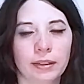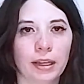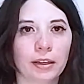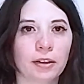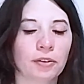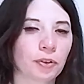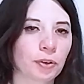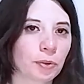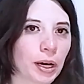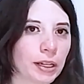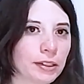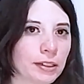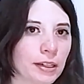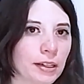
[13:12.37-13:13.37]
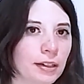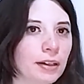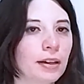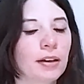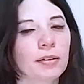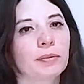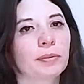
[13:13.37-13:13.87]
Thank you for
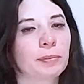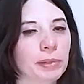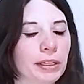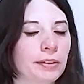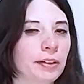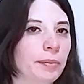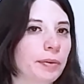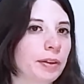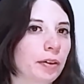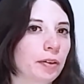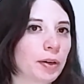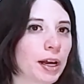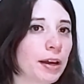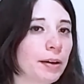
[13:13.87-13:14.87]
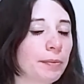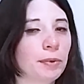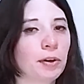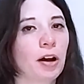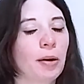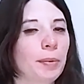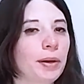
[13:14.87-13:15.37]
watching. Please subscribe,
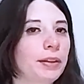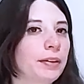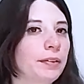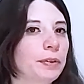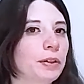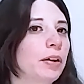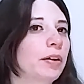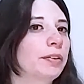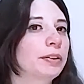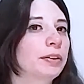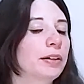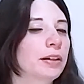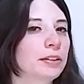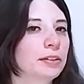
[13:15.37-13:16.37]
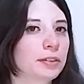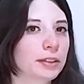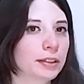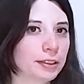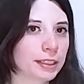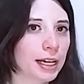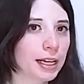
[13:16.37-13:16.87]
comment if you're also going to do
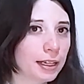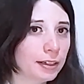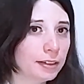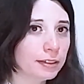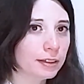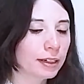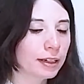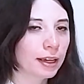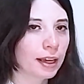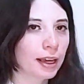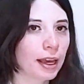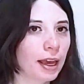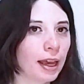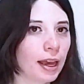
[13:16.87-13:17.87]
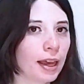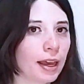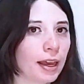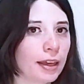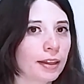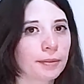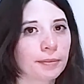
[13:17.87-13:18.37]
this challenge,
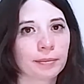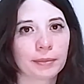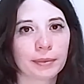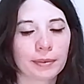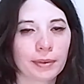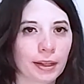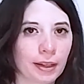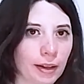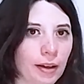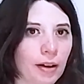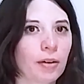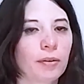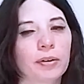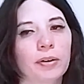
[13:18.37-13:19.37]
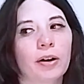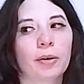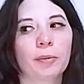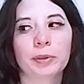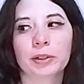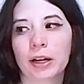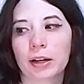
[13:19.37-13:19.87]
and
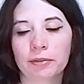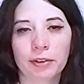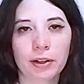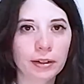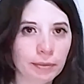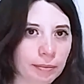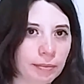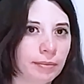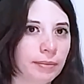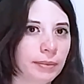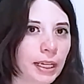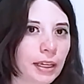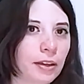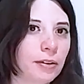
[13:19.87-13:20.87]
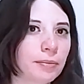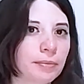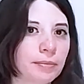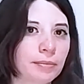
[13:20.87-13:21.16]
hope you have fun. Thank you.